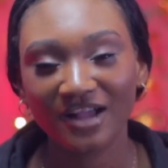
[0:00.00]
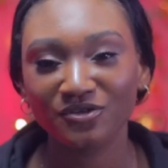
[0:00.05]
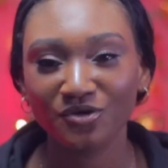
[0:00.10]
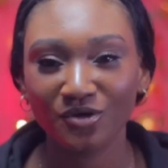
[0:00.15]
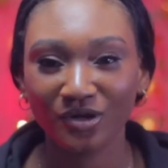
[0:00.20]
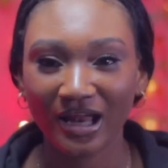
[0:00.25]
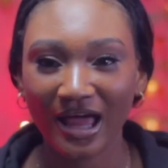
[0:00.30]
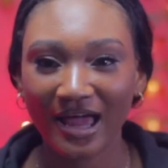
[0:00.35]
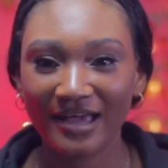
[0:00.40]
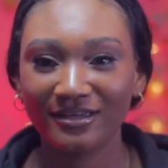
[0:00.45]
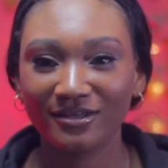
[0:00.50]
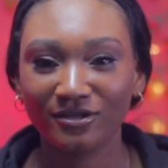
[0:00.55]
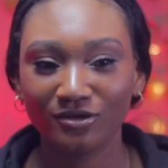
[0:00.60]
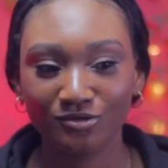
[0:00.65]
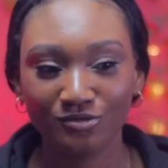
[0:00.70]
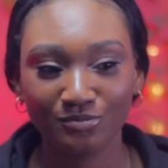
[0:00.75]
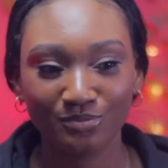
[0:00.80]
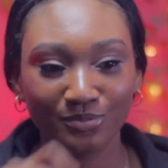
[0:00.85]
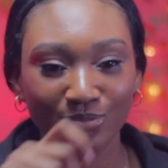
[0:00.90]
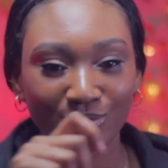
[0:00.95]
And you're like,
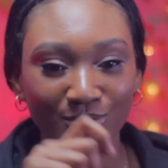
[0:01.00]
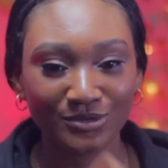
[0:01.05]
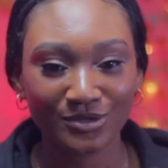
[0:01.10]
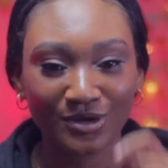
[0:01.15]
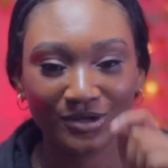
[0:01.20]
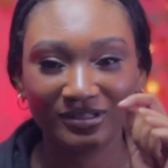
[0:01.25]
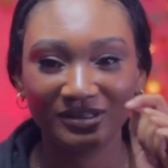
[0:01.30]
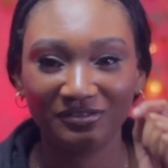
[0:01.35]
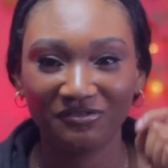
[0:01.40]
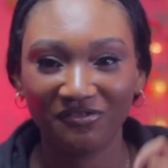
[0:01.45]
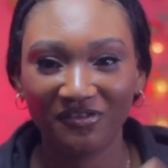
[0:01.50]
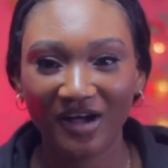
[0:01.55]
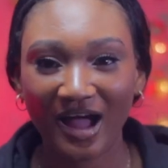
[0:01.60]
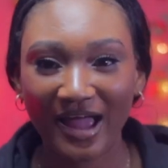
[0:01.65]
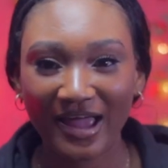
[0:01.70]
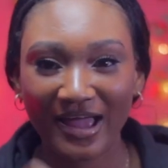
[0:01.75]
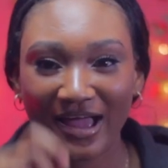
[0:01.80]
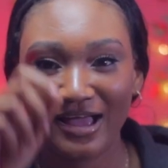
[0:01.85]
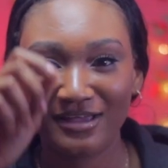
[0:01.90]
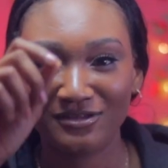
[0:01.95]
you put on the
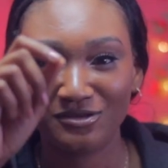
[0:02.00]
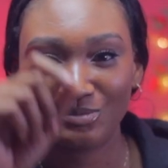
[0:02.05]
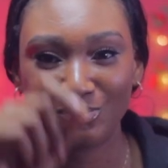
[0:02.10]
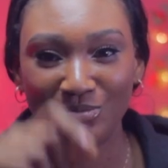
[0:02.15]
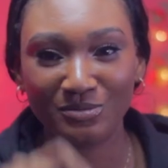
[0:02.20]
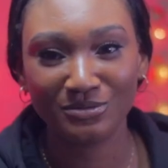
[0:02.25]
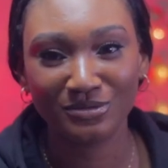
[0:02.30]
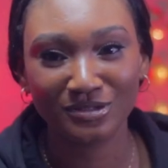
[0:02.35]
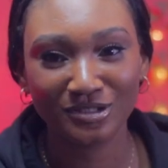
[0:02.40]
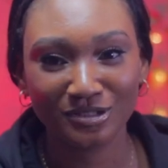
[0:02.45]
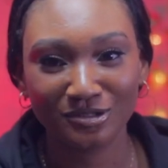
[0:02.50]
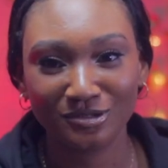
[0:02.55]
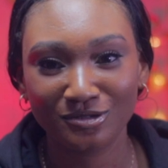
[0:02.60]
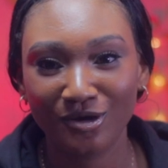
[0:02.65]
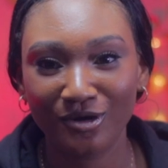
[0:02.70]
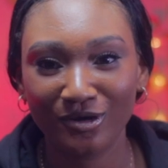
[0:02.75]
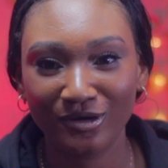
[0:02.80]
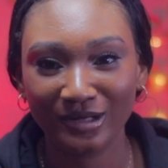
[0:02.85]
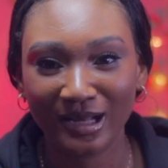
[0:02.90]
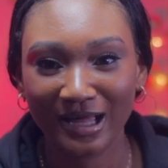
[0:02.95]
fire and you put it
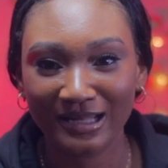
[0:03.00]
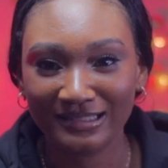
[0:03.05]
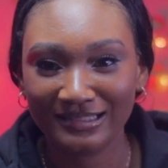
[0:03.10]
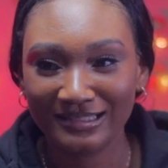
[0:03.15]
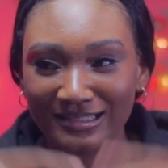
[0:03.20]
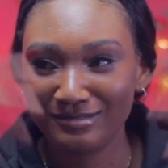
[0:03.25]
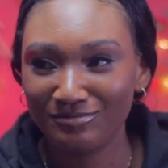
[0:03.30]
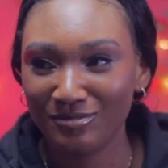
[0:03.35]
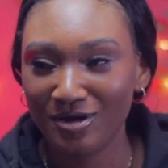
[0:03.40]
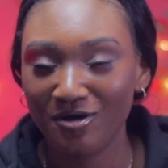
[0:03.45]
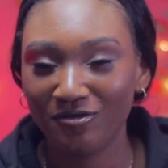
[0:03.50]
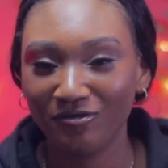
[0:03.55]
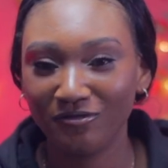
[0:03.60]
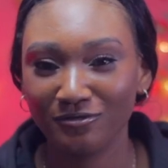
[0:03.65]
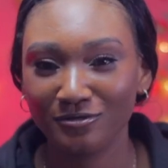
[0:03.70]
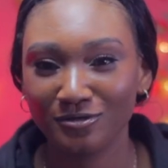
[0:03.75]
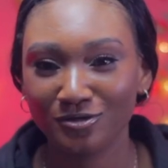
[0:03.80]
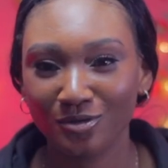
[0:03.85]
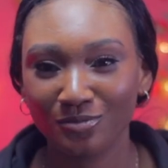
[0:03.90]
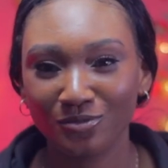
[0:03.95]
on and the smell
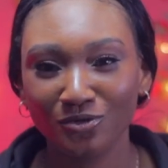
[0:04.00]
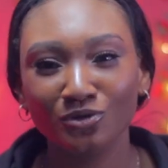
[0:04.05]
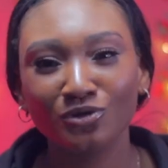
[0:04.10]
fills up.